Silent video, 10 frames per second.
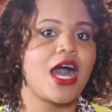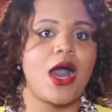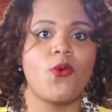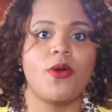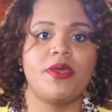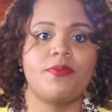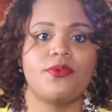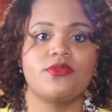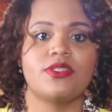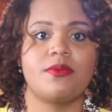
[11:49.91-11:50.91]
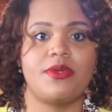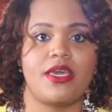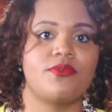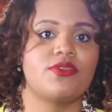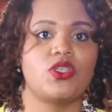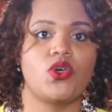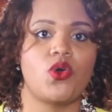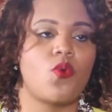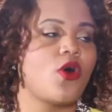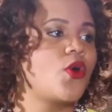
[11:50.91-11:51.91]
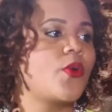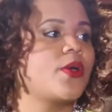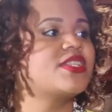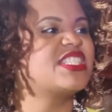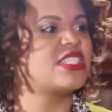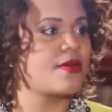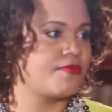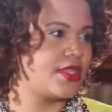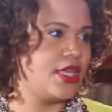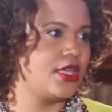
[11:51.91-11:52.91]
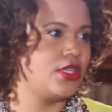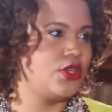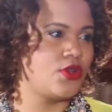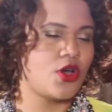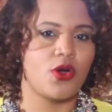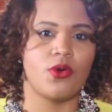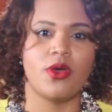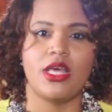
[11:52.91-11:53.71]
I want people to be able to walk away with something, you know,